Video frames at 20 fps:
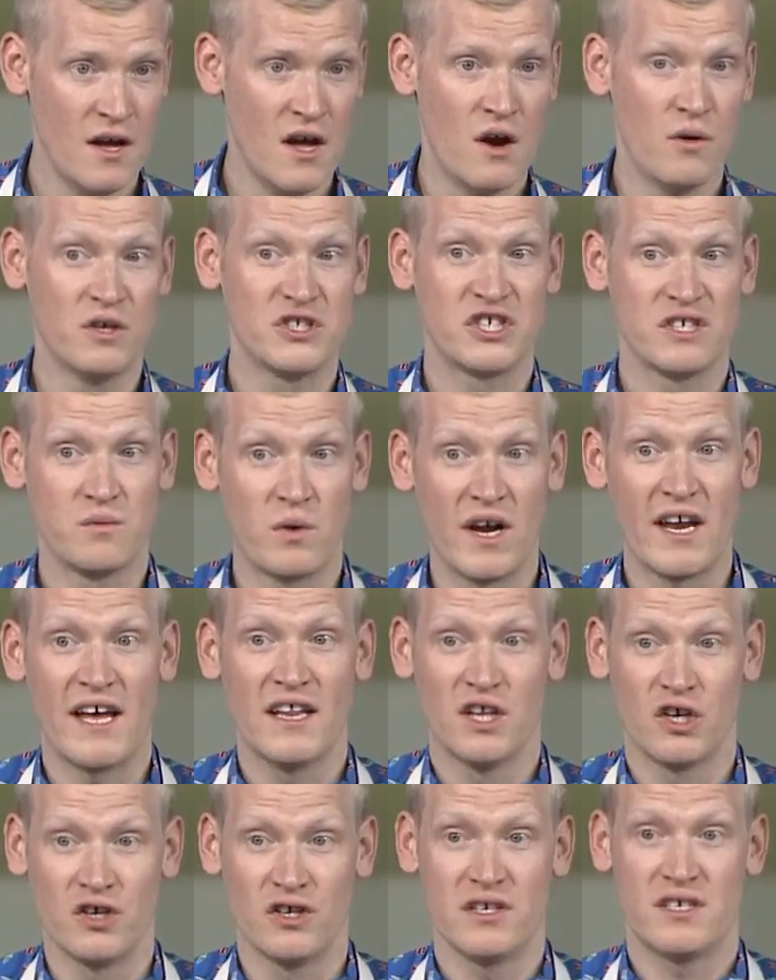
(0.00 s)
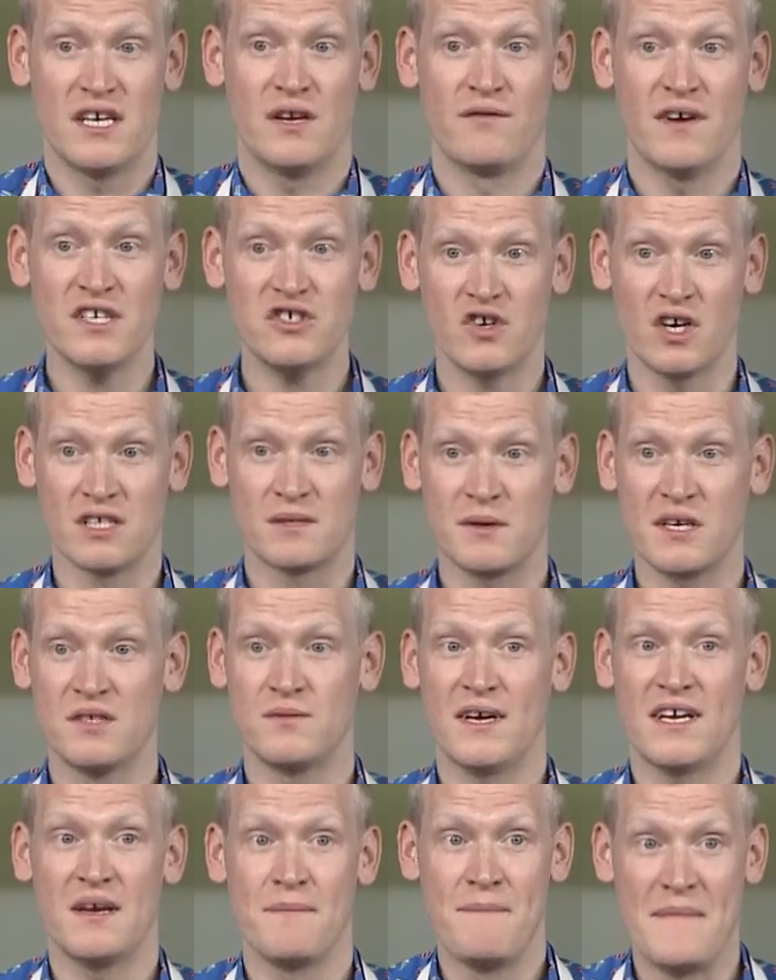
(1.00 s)
which is what I learned in restaurants because
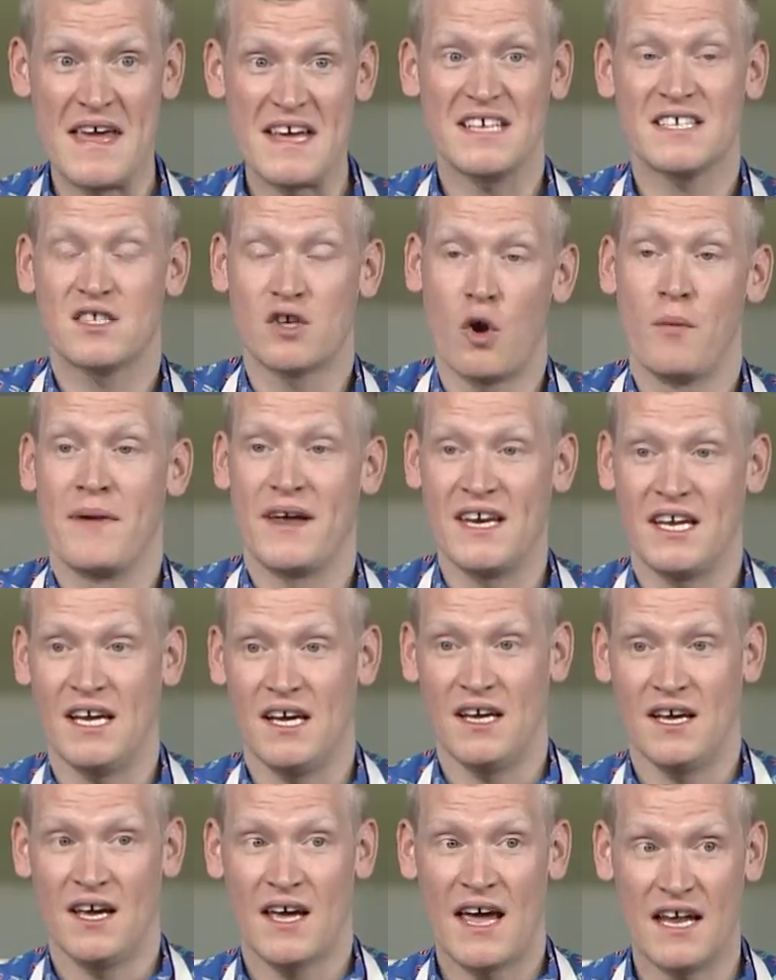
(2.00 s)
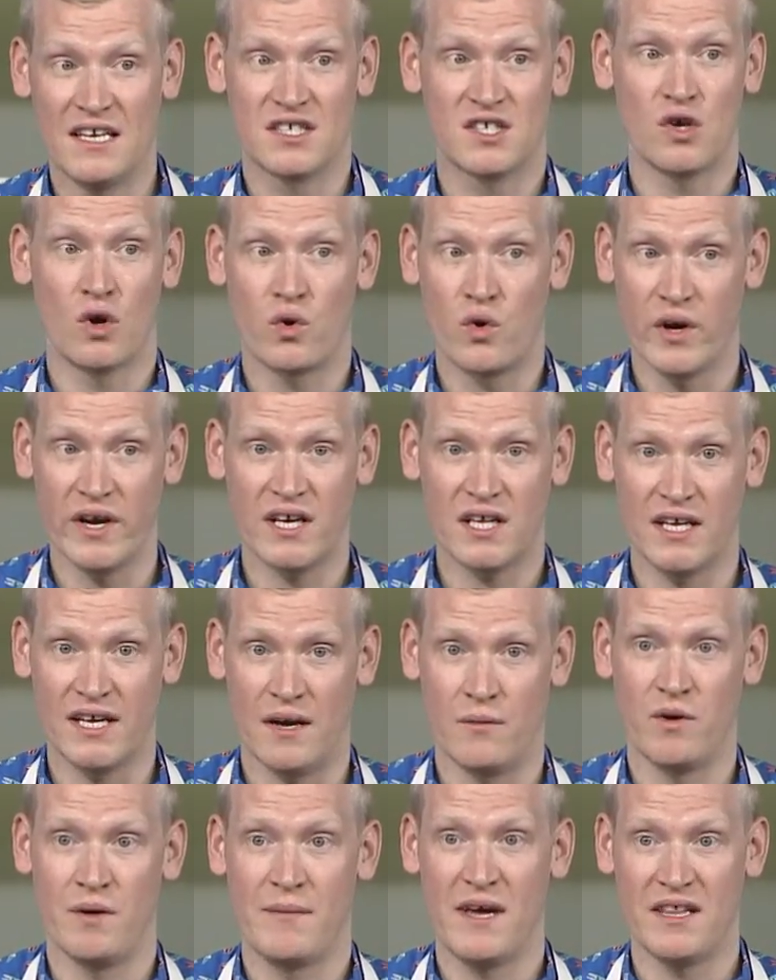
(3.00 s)
we had to make so many and so quickly,
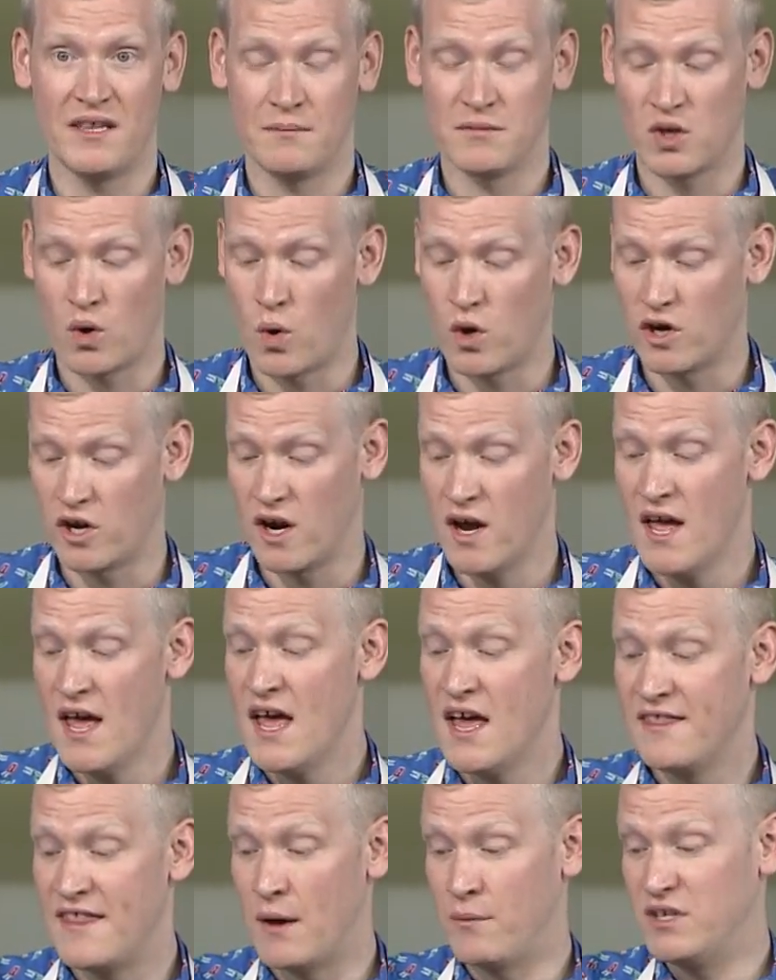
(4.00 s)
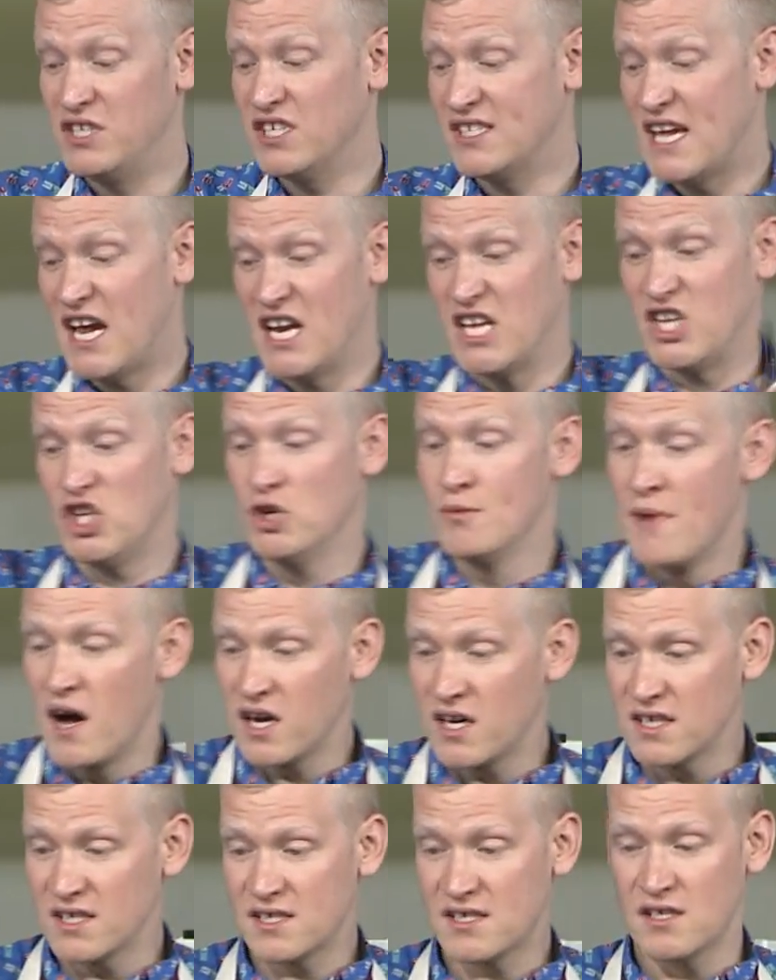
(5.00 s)
and we made them to order, that we just had a
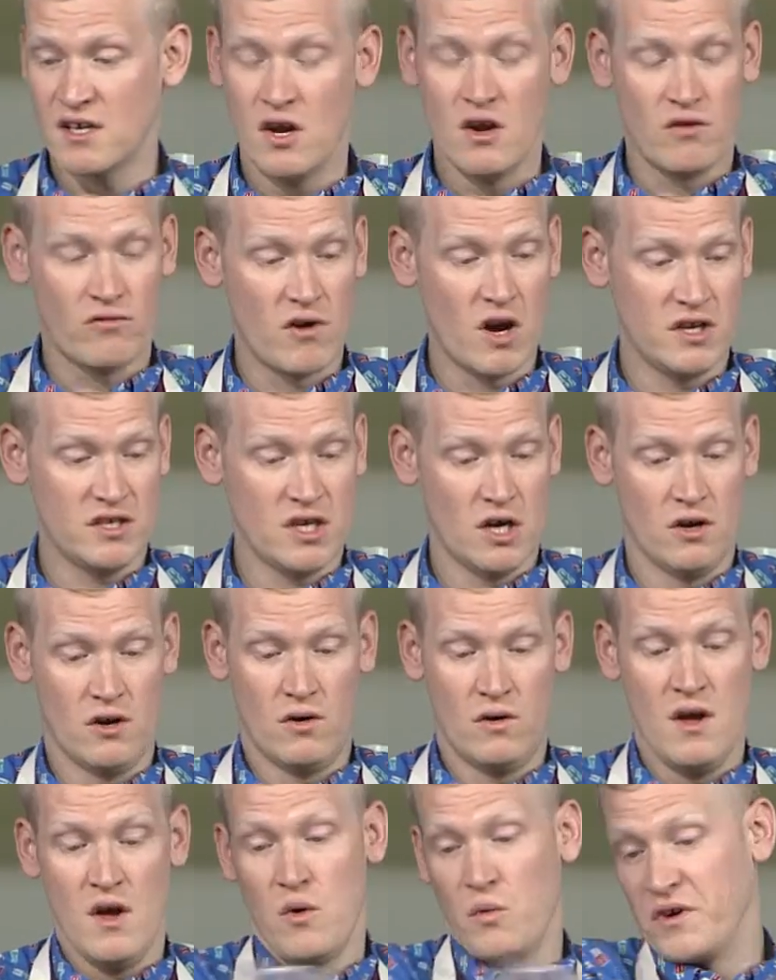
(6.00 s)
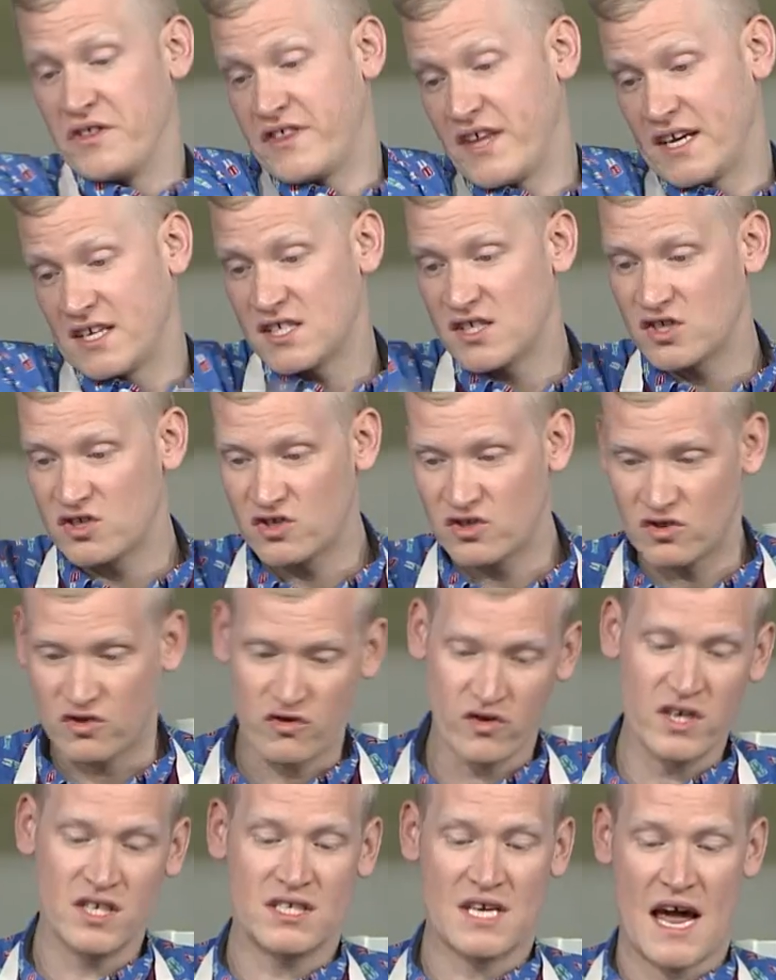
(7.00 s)
humongous rondeau with like
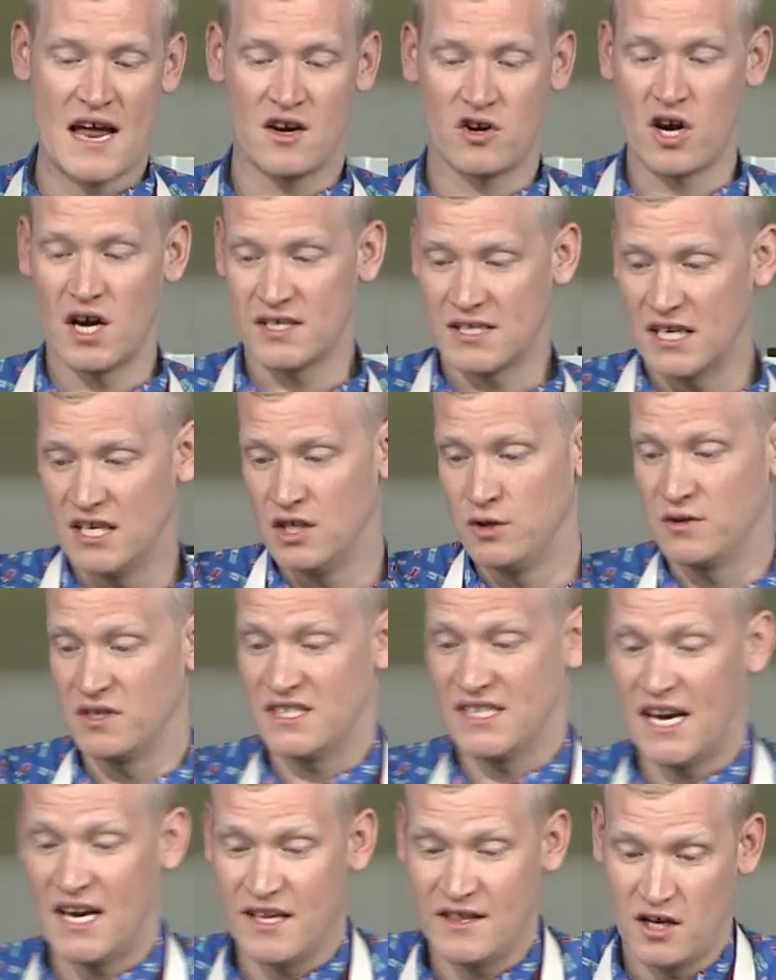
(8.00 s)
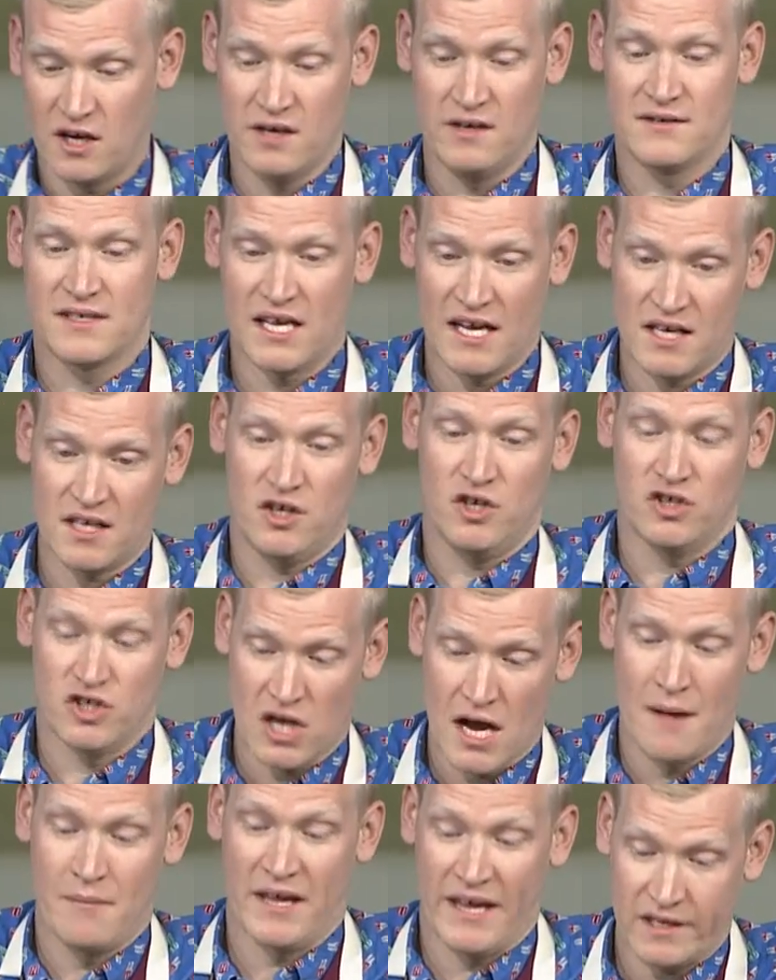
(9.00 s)
string tied across it, and you were standing there, and it was like your
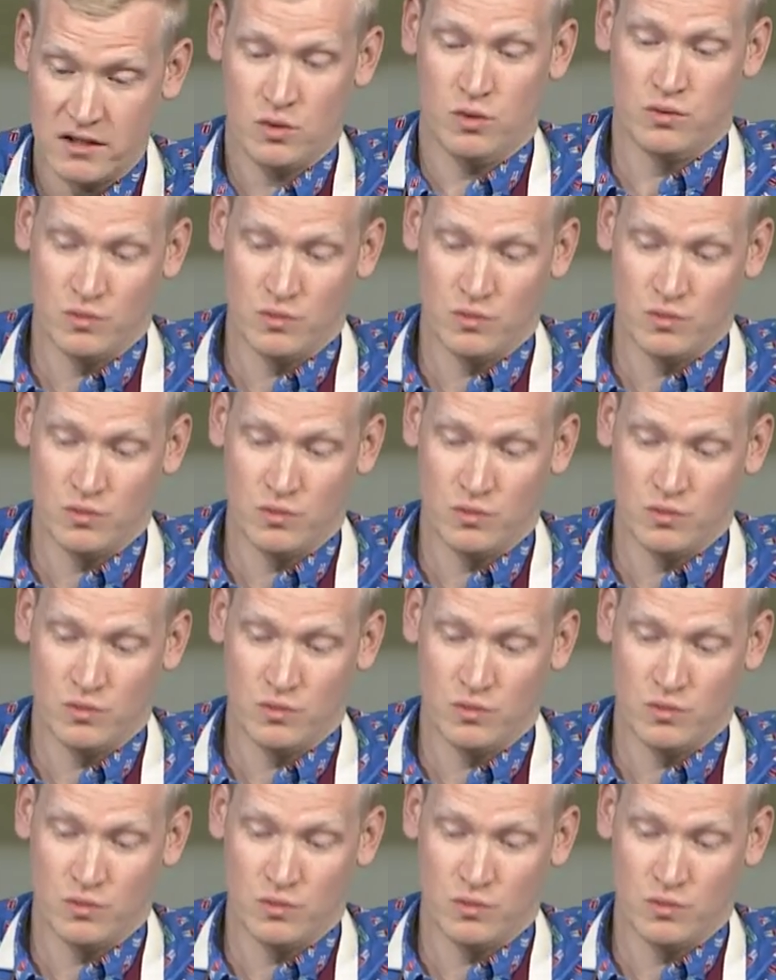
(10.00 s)
job, like,